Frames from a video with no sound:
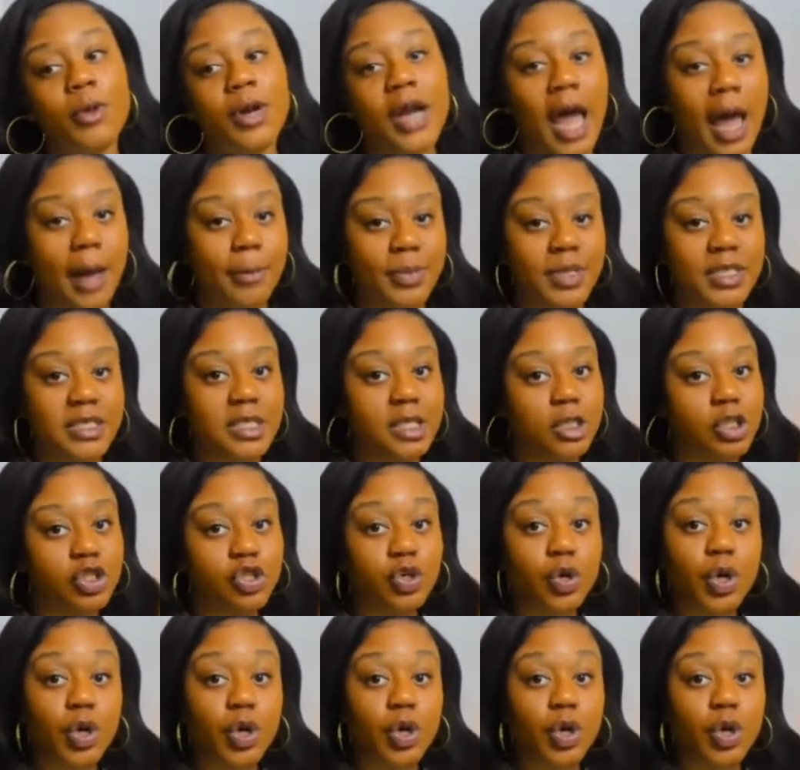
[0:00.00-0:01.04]
what happens is
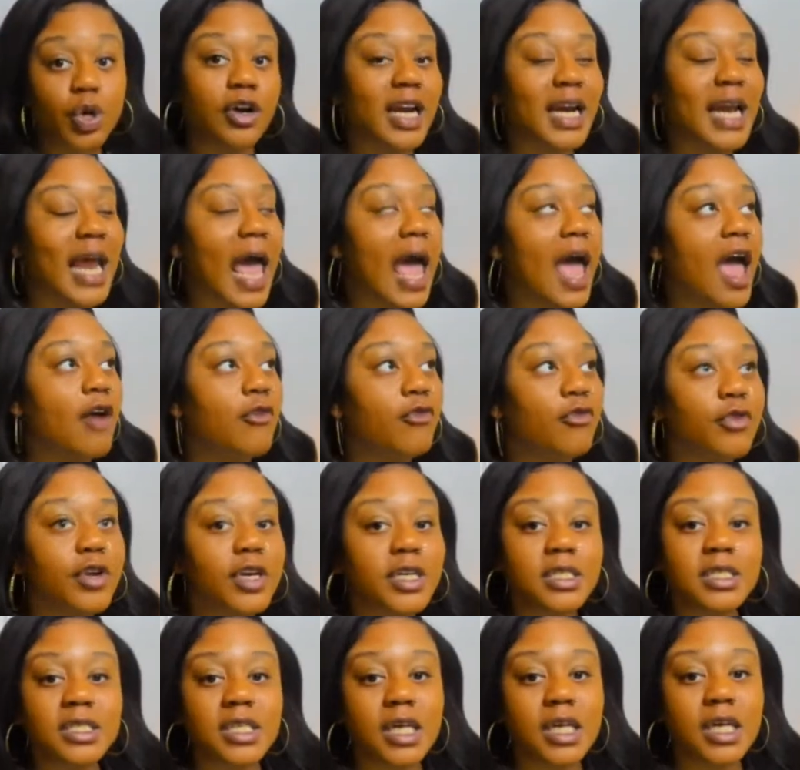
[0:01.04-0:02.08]
you're alerted
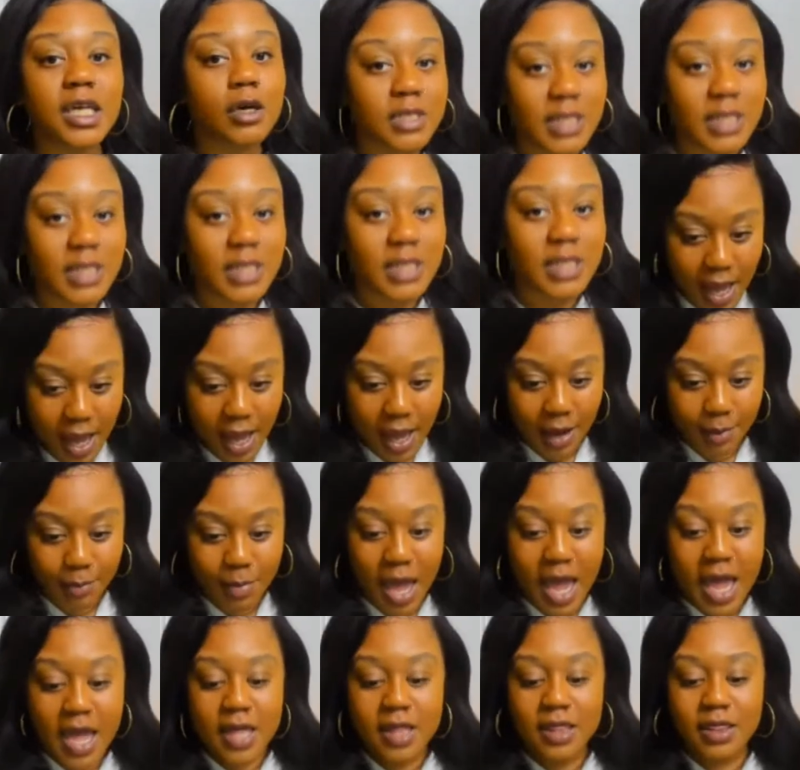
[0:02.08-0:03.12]
every single
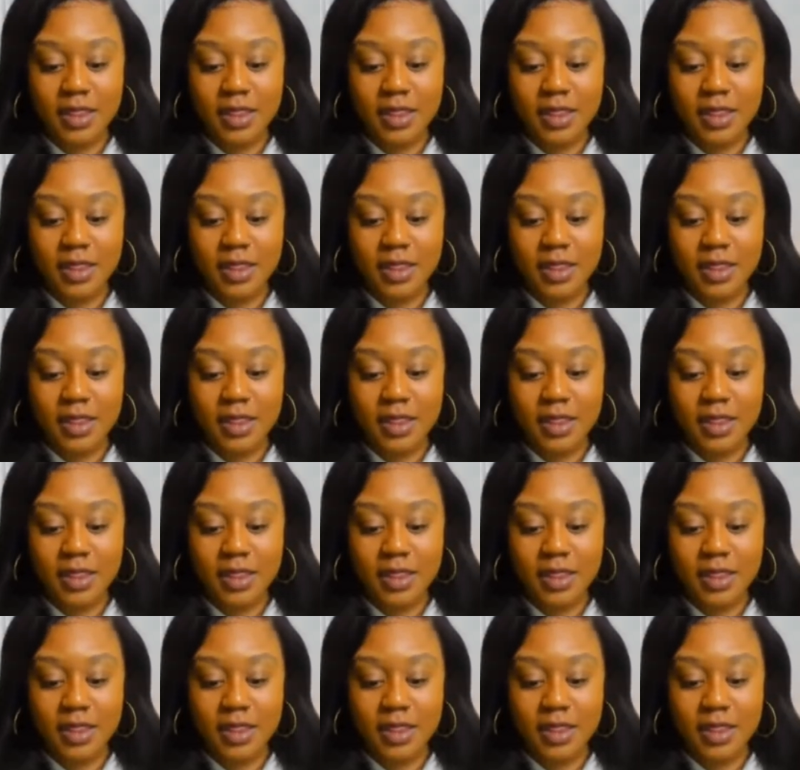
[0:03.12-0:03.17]
time